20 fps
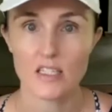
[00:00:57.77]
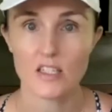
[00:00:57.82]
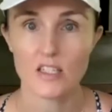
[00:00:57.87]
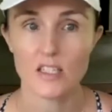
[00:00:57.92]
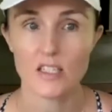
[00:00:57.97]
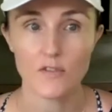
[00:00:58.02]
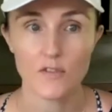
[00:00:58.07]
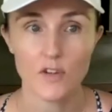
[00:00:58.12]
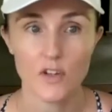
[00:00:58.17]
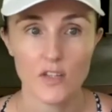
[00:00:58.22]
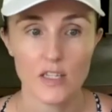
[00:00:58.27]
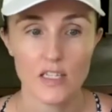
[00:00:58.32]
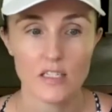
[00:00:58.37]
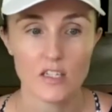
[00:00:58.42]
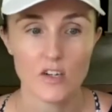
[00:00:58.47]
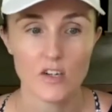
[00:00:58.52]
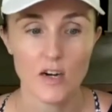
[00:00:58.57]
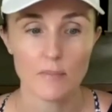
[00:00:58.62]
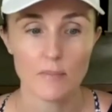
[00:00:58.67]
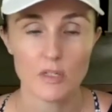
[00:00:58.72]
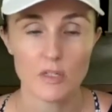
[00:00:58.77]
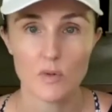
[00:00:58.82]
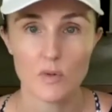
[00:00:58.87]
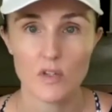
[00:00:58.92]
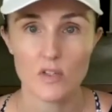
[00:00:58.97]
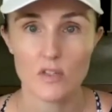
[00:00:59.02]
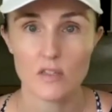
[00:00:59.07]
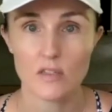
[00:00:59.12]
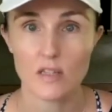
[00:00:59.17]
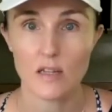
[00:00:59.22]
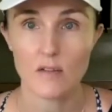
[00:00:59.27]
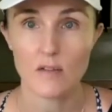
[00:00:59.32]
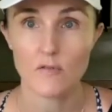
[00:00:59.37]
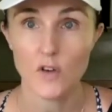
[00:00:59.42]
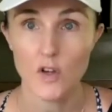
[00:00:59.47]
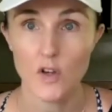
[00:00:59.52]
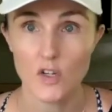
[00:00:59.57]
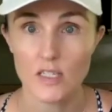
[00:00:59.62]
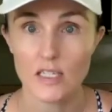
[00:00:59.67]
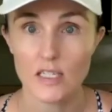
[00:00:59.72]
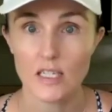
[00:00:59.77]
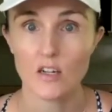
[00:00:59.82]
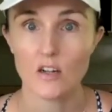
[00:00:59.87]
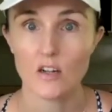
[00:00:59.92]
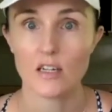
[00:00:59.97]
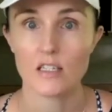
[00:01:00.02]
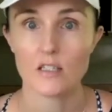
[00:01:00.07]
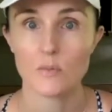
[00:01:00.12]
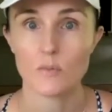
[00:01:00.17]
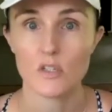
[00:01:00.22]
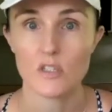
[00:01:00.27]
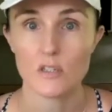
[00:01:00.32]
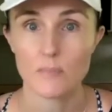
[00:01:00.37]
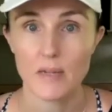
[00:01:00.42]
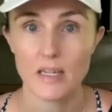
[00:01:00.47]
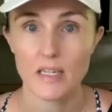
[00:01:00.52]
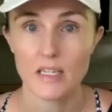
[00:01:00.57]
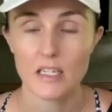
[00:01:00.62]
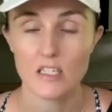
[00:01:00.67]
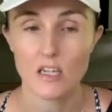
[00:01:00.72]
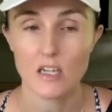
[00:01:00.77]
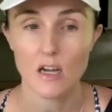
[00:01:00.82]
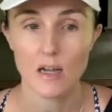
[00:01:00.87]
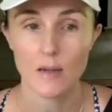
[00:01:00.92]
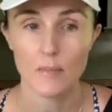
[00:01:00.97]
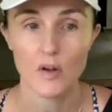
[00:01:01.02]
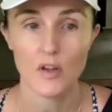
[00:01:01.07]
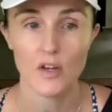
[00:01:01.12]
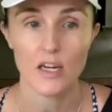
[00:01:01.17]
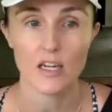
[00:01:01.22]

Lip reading: So definitely Instagram is worth focusing on, it's worth spending time on, and